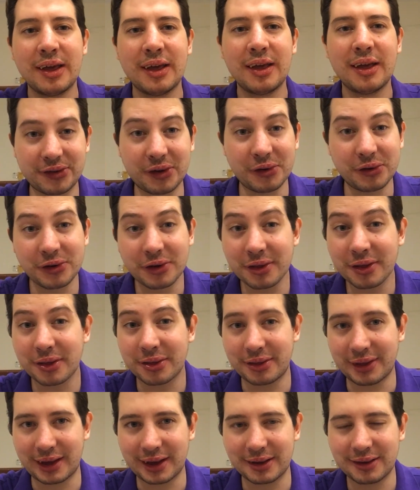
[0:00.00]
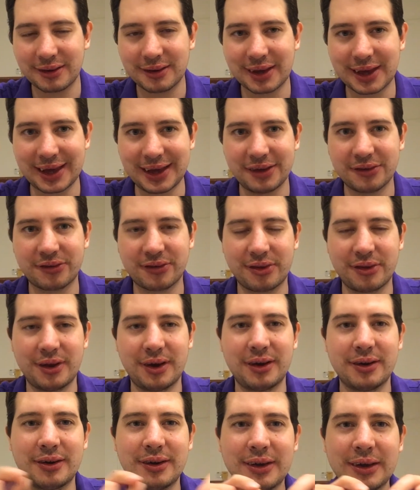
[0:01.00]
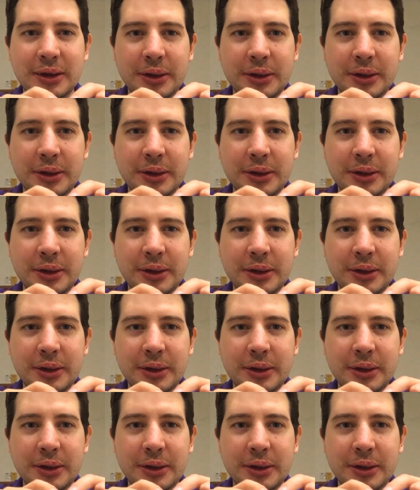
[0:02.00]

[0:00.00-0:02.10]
So another thing is that